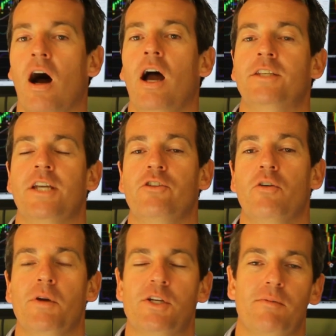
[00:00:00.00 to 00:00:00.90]
Hi, it's
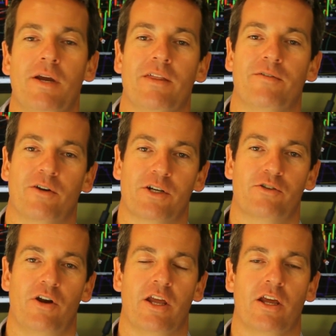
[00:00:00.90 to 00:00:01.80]
Andrew Mitchem here, the Forex
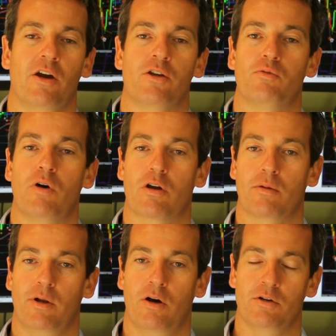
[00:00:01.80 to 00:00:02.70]
Trading Coach.
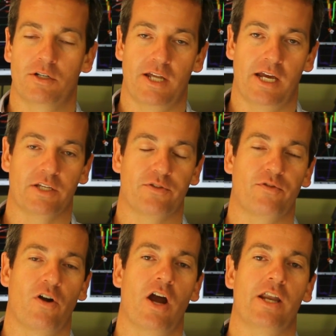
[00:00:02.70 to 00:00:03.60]
Welcome along. Today is
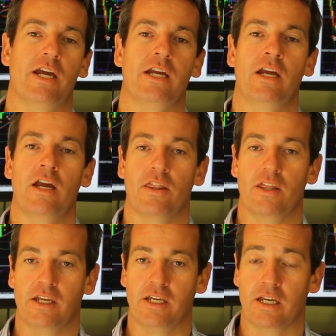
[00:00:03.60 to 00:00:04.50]
Friday,
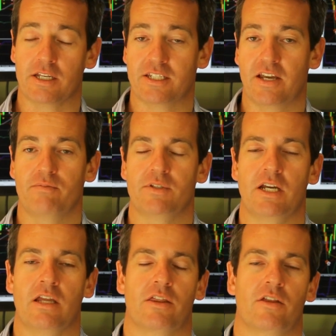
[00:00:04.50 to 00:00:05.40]
the
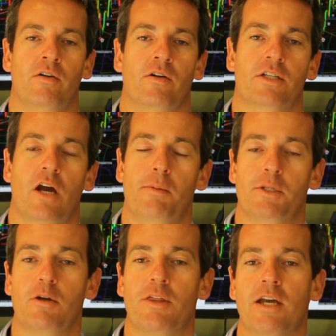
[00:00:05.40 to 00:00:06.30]
17th of October
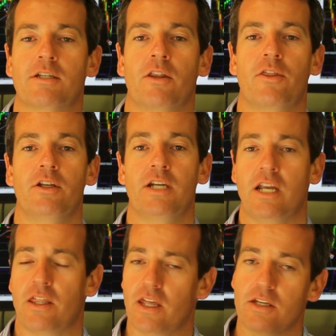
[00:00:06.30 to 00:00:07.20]

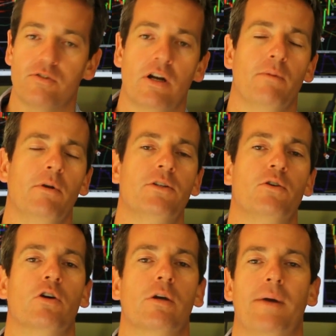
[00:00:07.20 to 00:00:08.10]
2013, and that's right, I want to
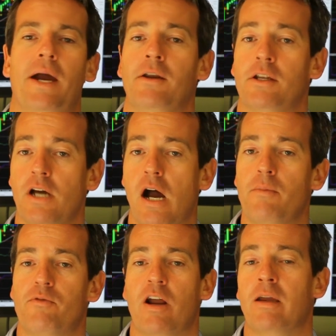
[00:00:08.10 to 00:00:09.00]
talk about the
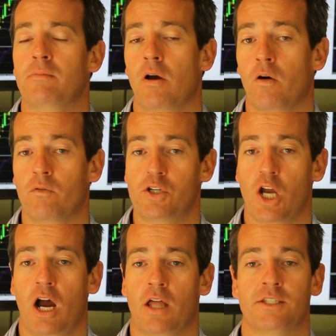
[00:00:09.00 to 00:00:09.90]
time frame of
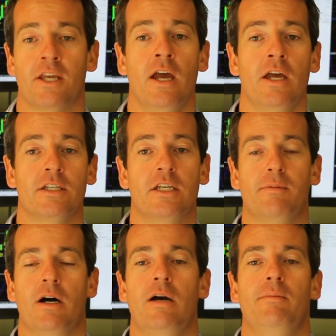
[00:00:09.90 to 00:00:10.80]
charts. See,
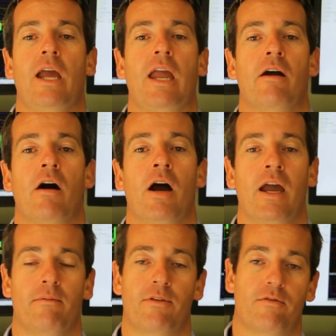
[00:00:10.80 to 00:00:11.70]
behind me here, I
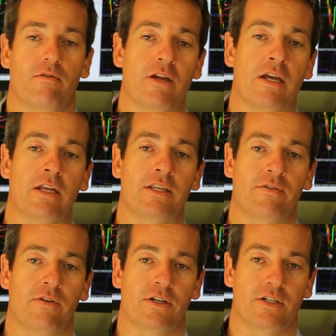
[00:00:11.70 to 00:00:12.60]
have three
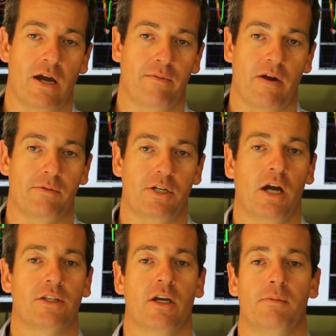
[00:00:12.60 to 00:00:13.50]
different time frame
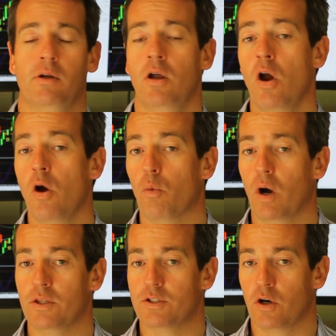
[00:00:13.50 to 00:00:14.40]
charts open.
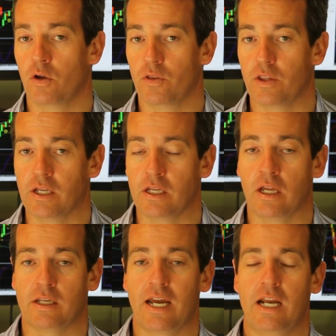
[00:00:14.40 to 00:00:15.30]
One's on
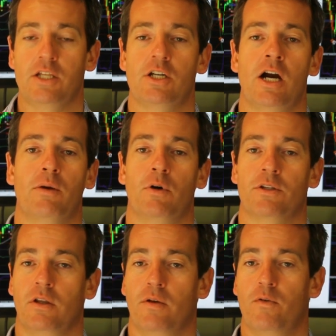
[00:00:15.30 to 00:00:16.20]
the daily chart,
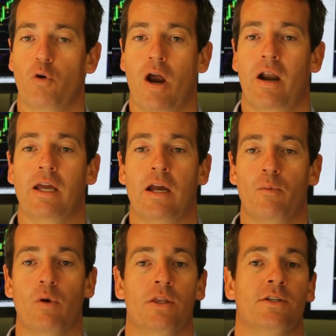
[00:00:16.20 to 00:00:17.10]
one's on the 4-hourly,
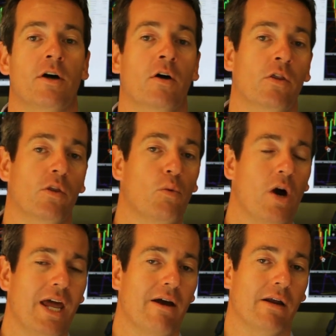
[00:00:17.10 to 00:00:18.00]
and one's on the
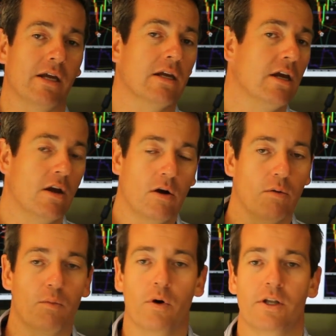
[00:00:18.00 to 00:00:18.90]
1-hourly.
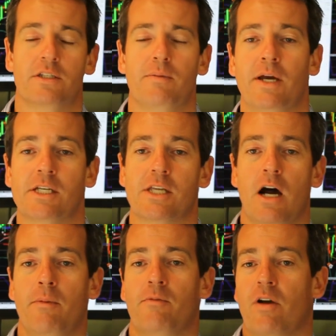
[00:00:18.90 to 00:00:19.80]
What is the best
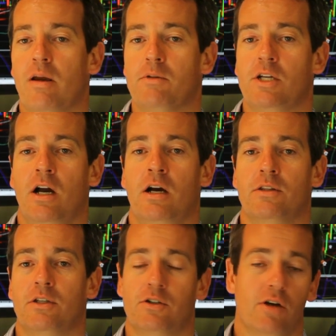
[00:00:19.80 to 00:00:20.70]
time frame
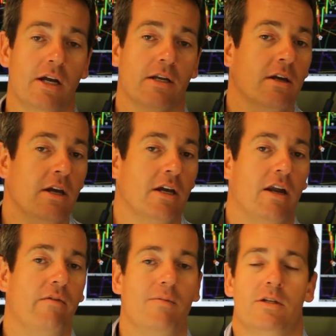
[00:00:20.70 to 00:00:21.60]
chart to trade? You
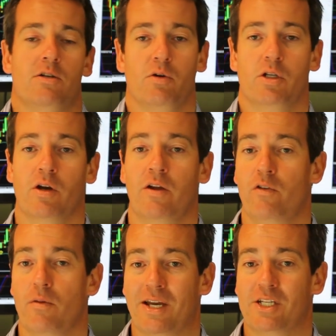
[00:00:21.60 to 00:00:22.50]
know, everybody's always looking
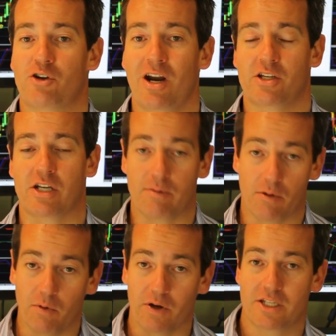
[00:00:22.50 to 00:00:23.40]
for the best strategy,
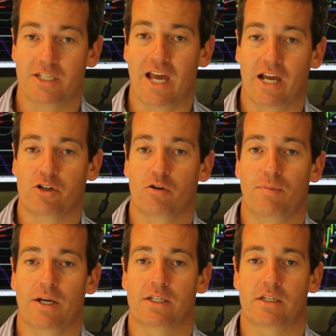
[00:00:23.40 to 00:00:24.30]
but what is the actual
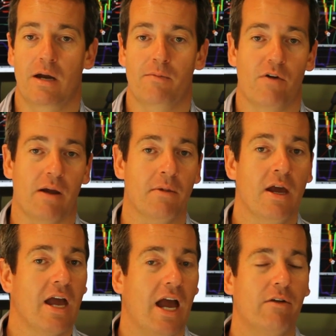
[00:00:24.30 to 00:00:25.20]
best time frame?
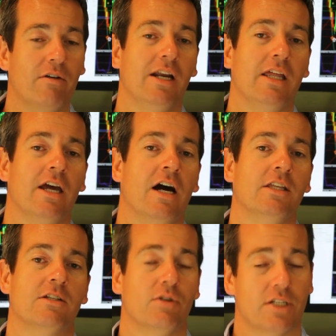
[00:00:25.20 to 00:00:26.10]
And really the
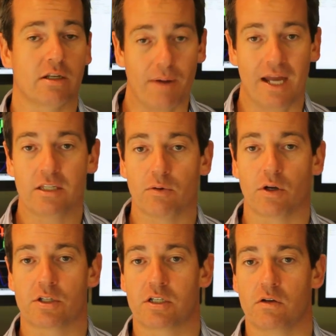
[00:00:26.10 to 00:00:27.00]
answer is it depends
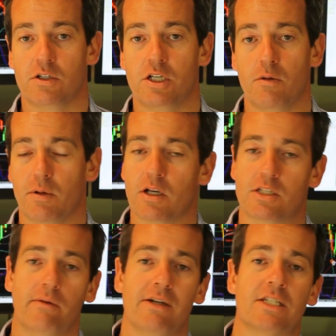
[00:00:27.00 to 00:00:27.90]
what suits you, because
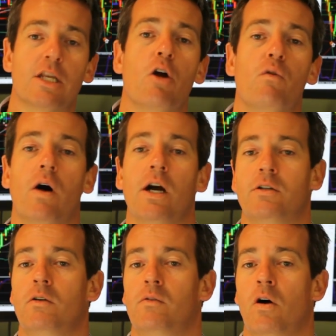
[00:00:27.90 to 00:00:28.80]
there is no
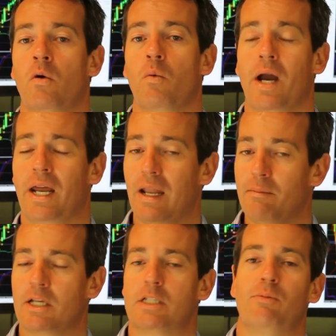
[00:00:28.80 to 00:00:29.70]
right or wrong way. And let
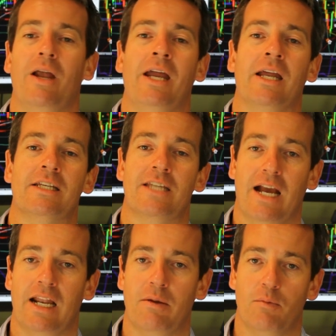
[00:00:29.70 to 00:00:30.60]
me explain
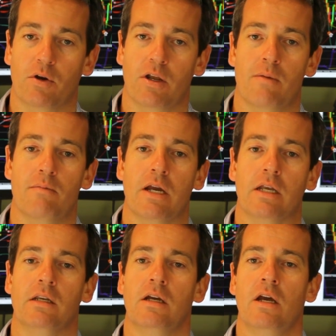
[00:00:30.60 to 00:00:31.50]
exactly what I
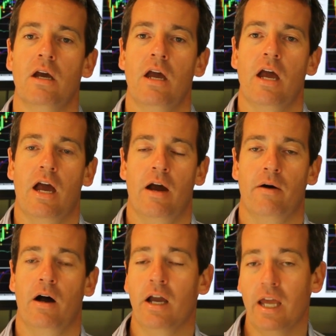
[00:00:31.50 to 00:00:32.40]
mean.
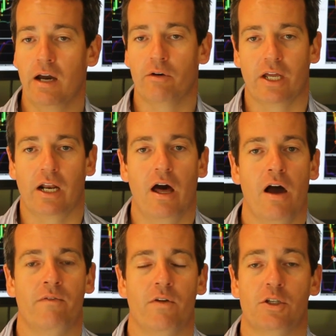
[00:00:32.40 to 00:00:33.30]
I held a
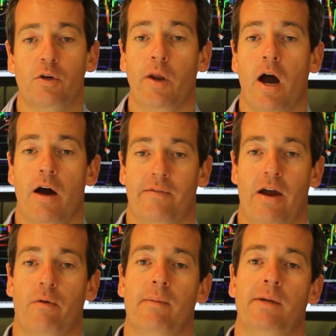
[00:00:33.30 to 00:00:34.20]
live
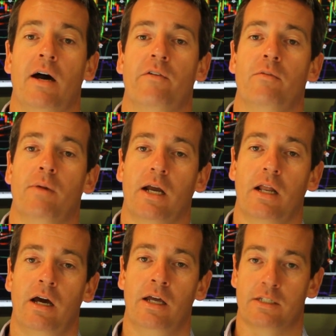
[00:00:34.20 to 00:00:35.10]
2.5-hour webinar for my
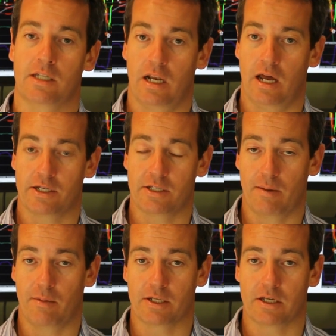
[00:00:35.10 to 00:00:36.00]
clients last
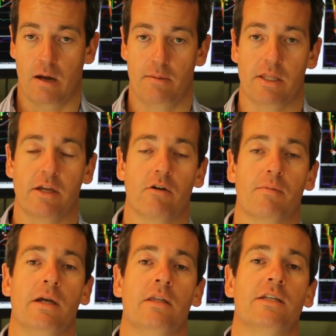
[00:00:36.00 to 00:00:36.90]
night, my time in the
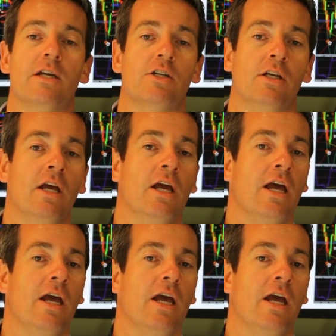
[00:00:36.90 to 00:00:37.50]
European session.